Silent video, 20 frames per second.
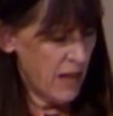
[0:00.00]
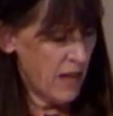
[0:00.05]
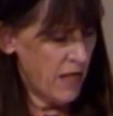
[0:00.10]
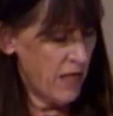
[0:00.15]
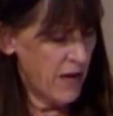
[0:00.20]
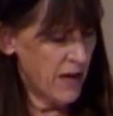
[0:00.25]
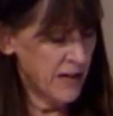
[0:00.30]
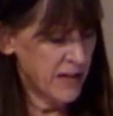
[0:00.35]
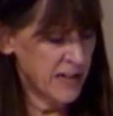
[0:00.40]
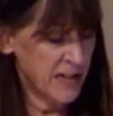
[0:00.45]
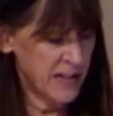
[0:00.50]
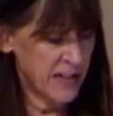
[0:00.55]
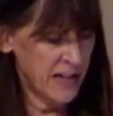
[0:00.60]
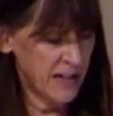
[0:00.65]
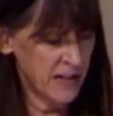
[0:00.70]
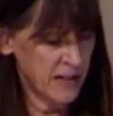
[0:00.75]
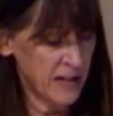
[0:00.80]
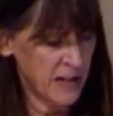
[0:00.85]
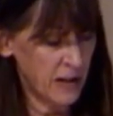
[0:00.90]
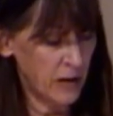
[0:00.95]
Thus
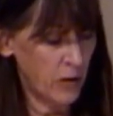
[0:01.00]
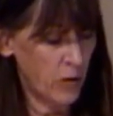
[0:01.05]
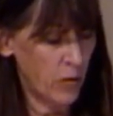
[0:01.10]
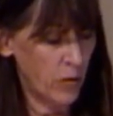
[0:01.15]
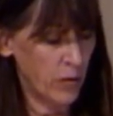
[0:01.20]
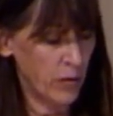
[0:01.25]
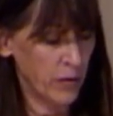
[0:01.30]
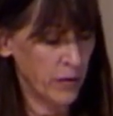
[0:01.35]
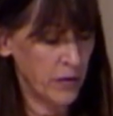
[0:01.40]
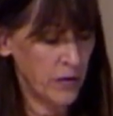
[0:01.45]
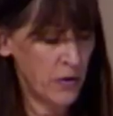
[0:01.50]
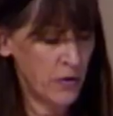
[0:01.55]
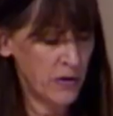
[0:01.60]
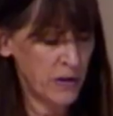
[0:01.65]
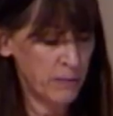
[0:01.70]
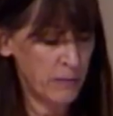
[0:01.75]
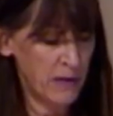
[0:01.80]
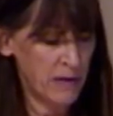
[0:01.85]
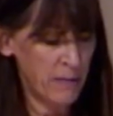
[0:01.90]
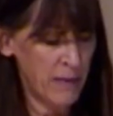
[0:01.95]
says the Lord, who has
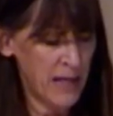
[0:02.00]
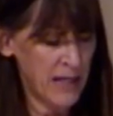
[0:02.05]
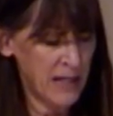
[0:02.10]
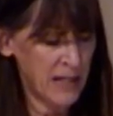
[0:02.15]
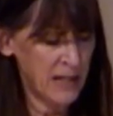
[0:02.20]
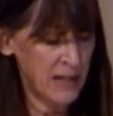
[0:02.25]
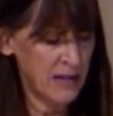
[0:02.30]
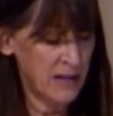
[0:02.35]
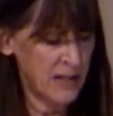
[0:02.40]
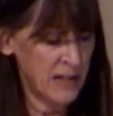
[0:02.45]
been making